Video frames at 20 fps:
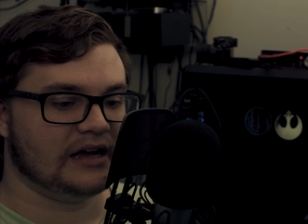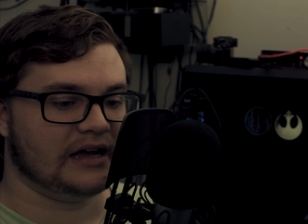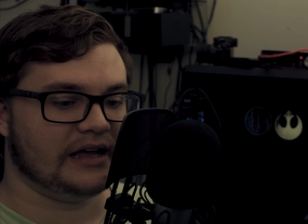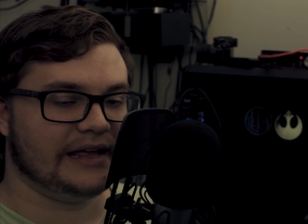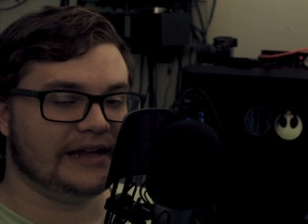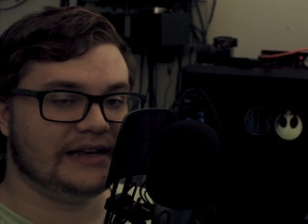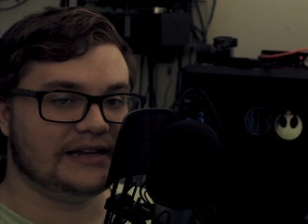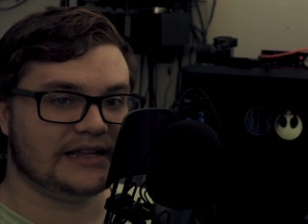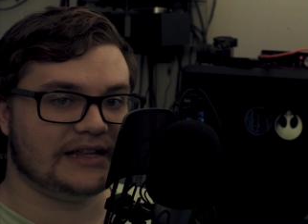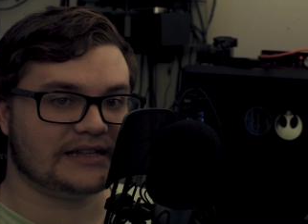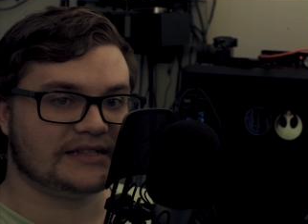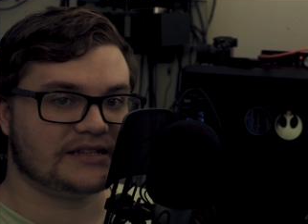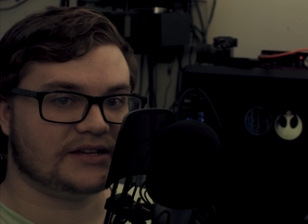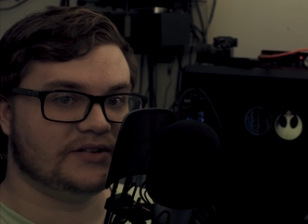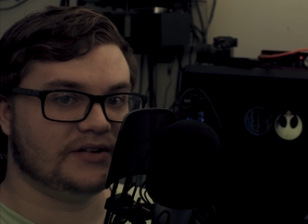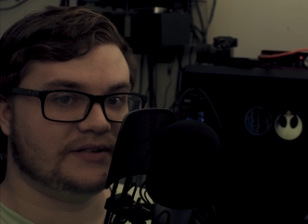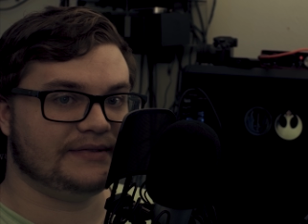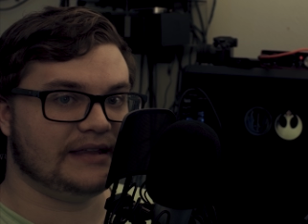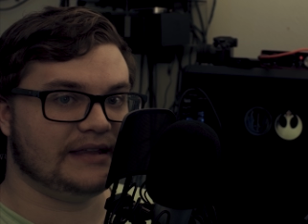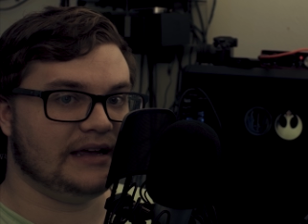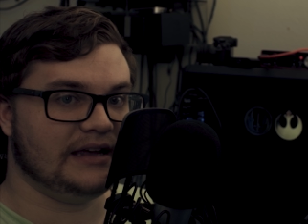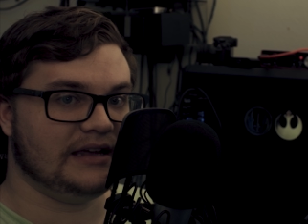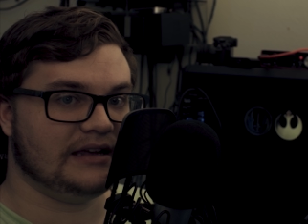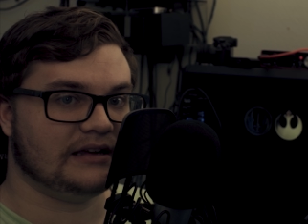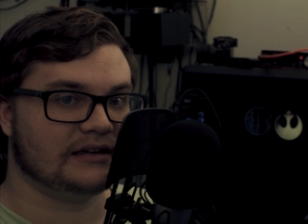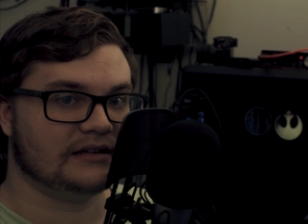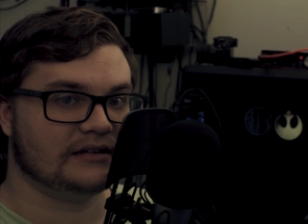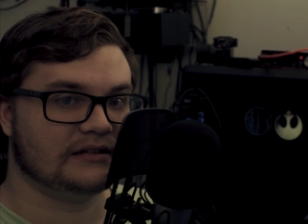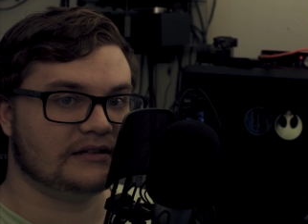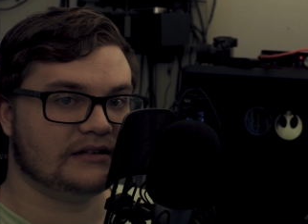And that's a good
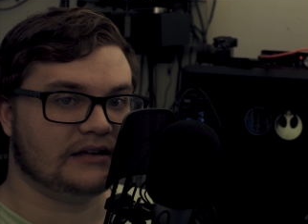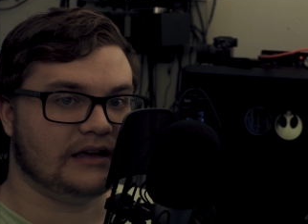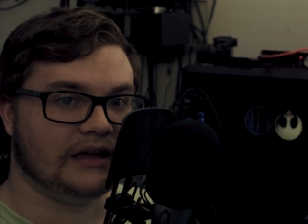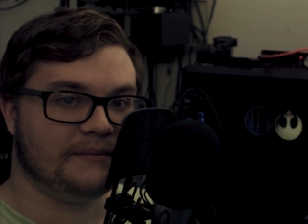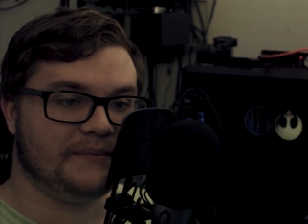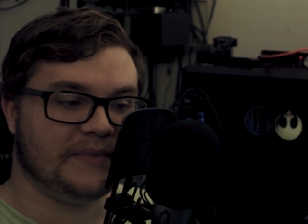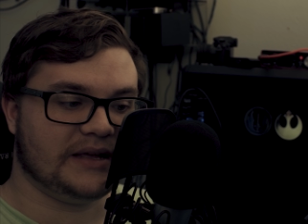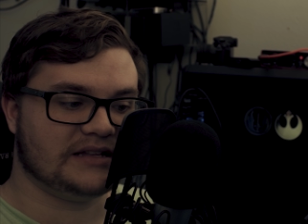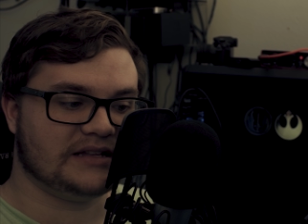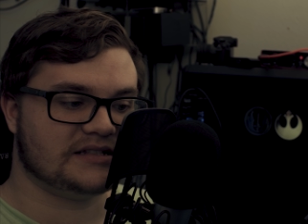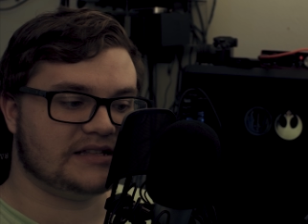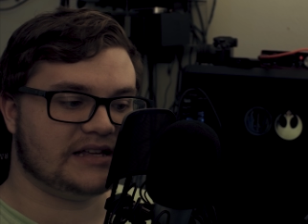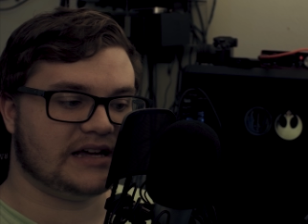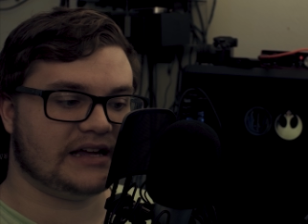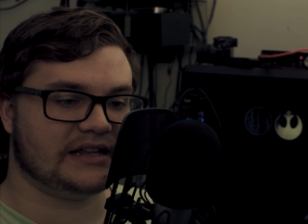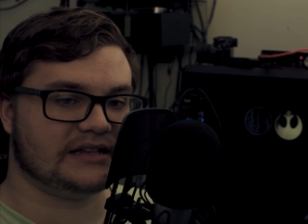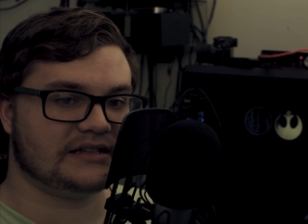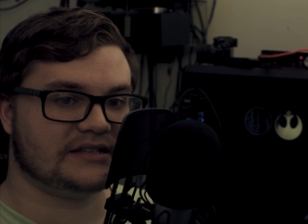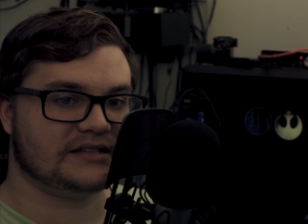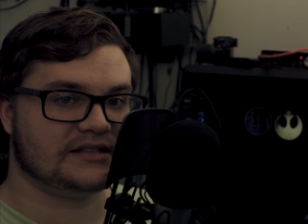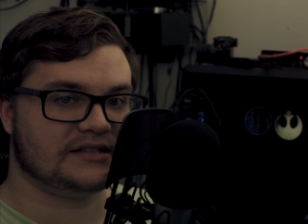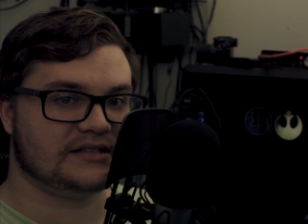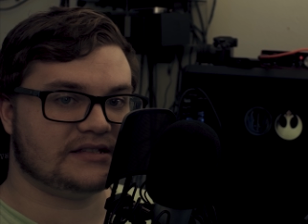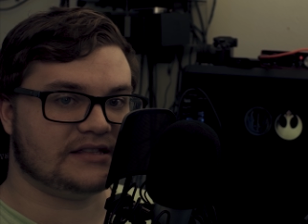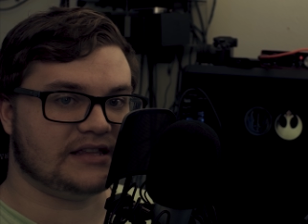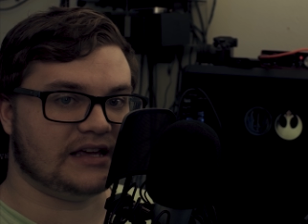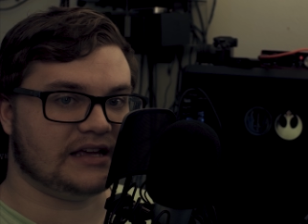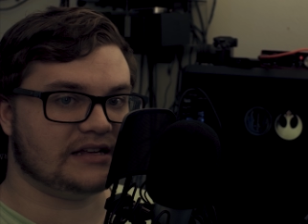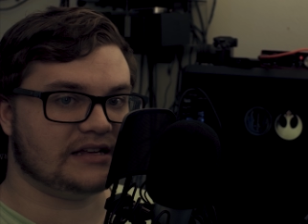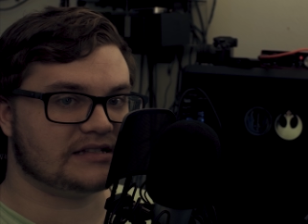thing. It means that
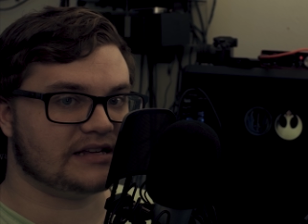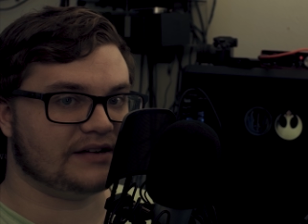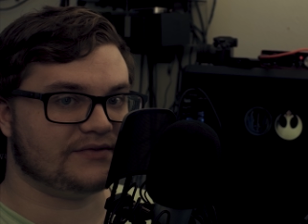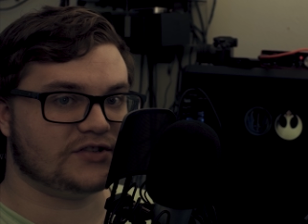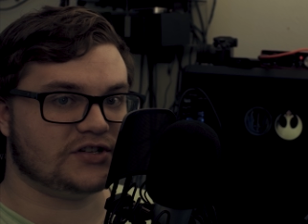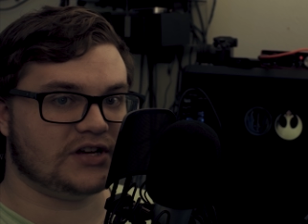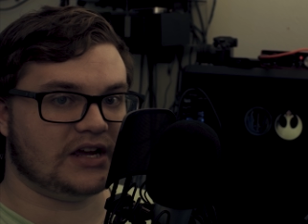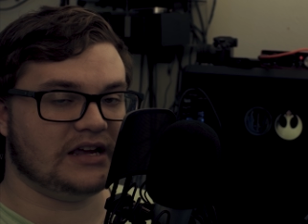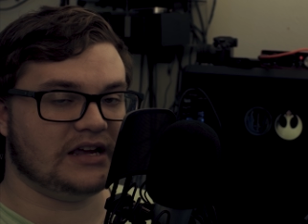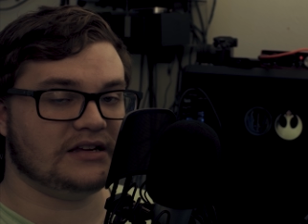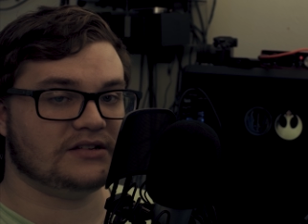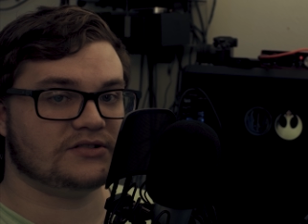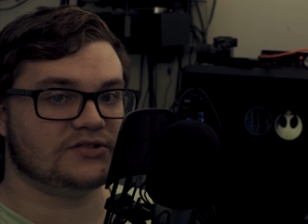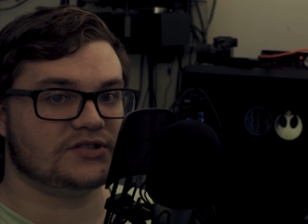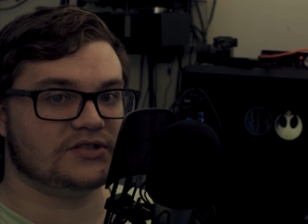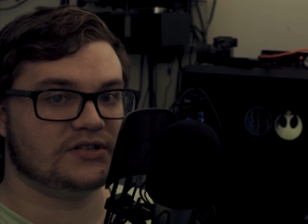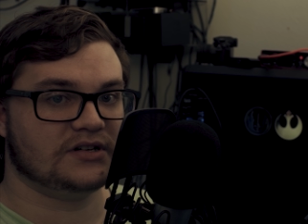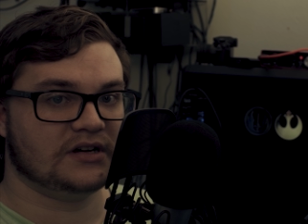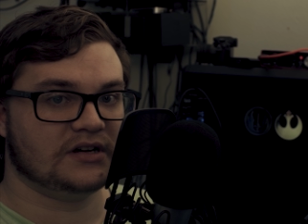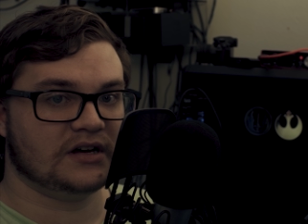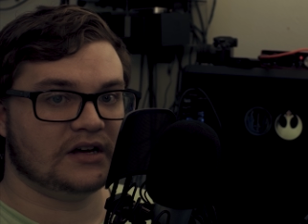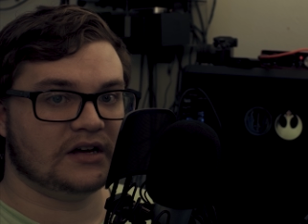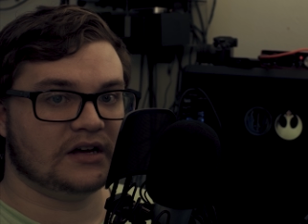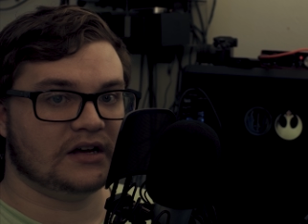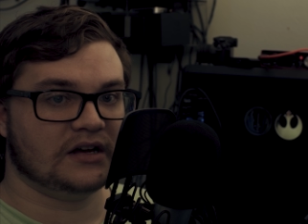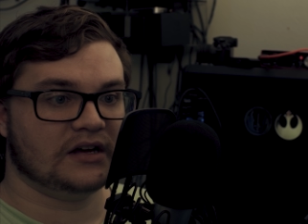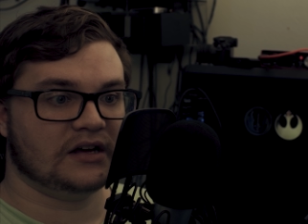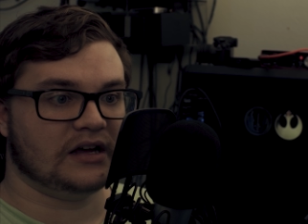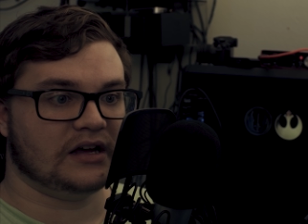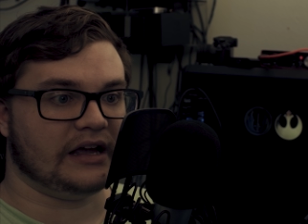things have changed
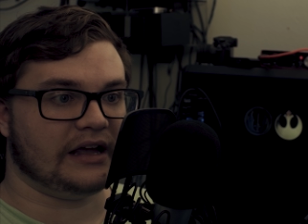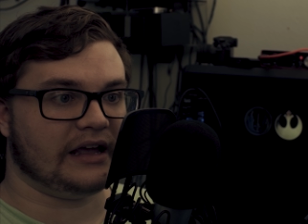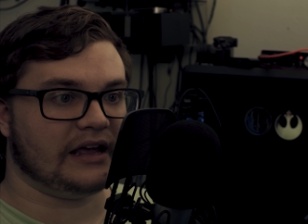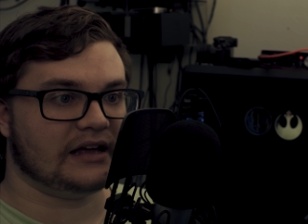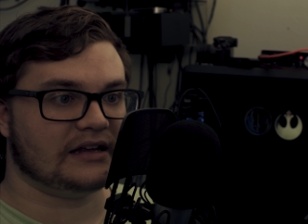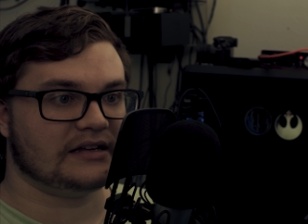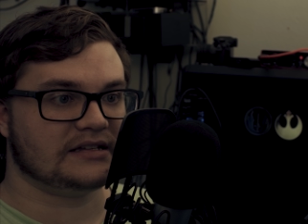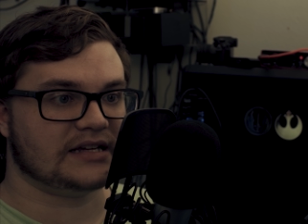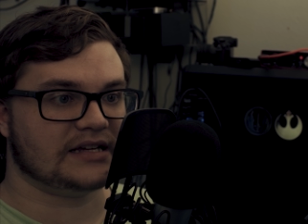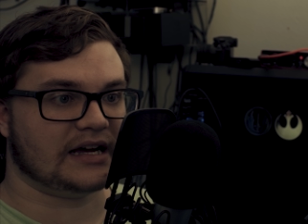and